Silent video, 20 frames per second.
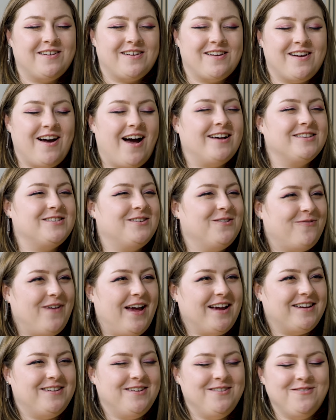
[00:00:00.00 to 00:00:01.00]
cost
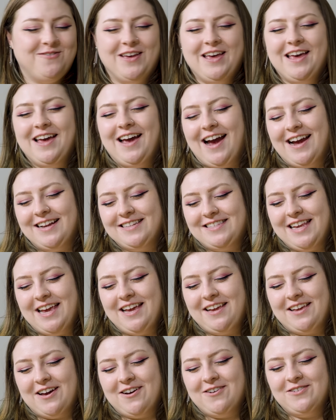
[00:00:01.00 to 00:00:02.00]
effective, I'd
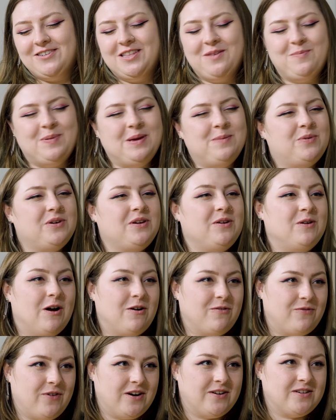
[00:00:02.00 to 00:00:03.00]
say go to the people you
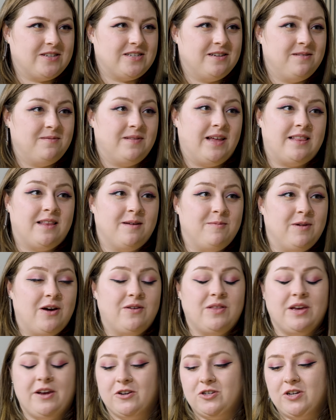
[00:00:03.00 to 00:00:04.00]
know first. Let them
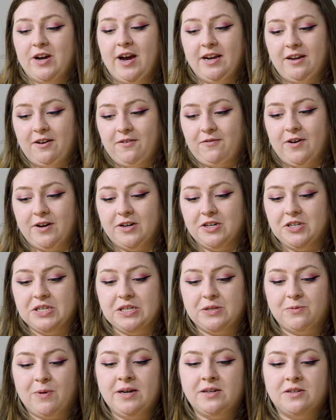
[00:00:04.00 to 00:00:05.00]
know that you're trying to furnish
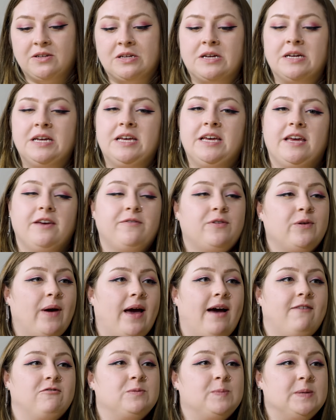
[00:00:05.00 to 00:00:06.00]
this rental. If you
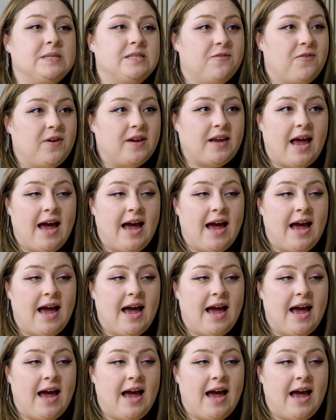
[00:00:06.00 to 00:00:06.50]
have specific